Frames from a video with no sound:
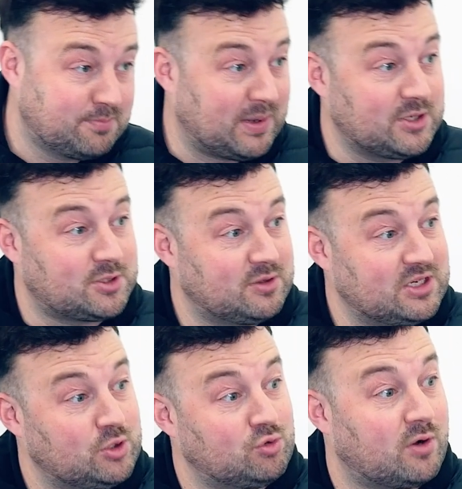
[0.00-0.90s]
based on
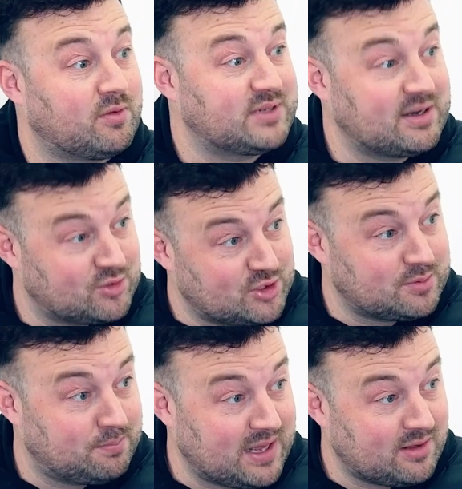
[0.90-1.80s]
this you drive them down a
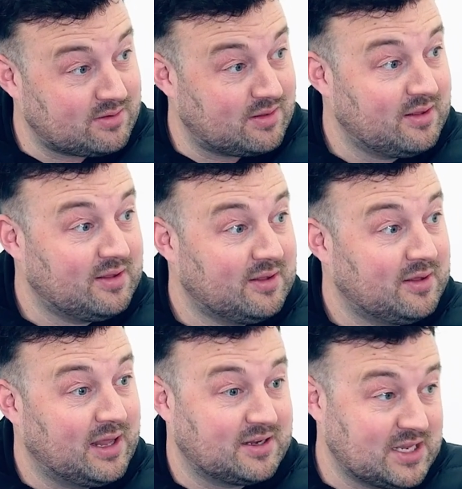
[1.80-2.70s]
certain path,
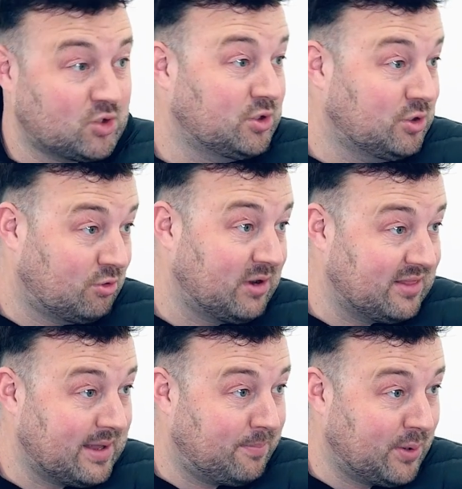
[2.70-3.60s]
etc. And you create
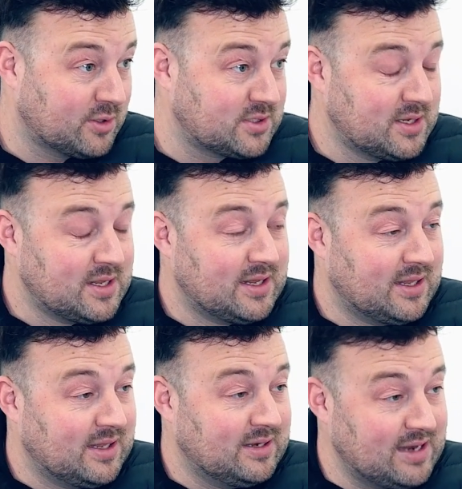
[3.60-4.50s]
that bot.
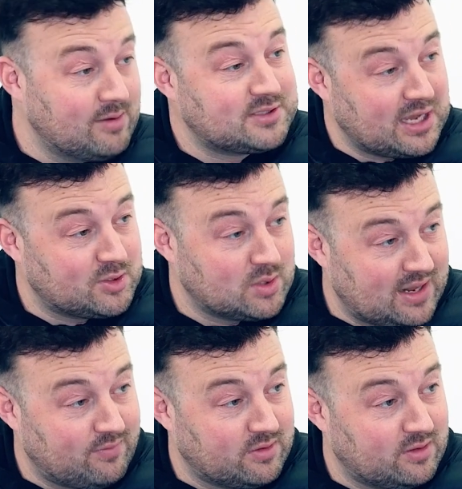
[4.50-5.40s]
Now it's getting to a
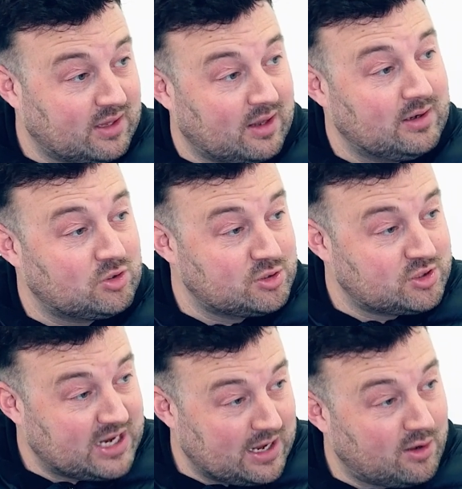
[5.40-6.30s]
level that they're going to
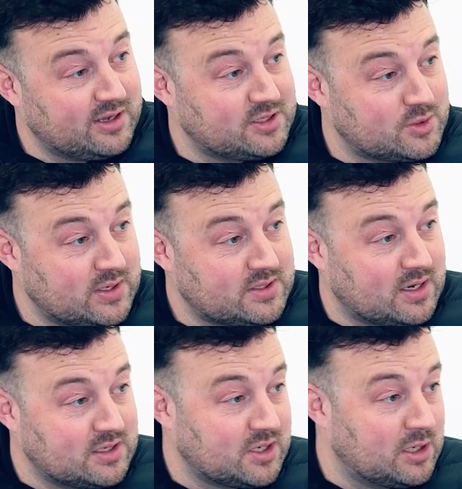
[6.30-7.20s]
introduce AI into it,
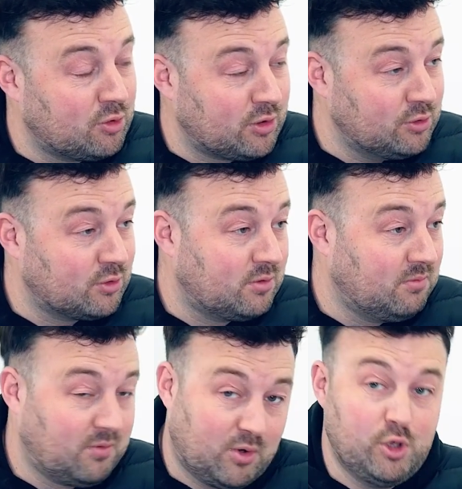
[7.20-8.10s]
and it's going to look at your
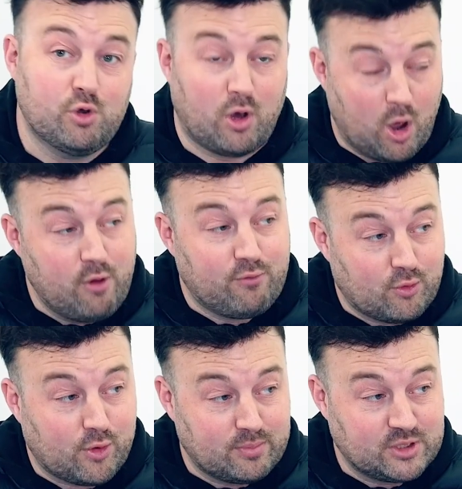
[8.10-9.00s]
your
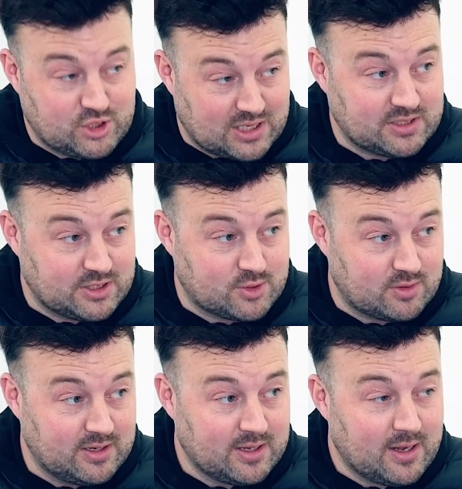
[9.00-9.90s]
overall company's chat history,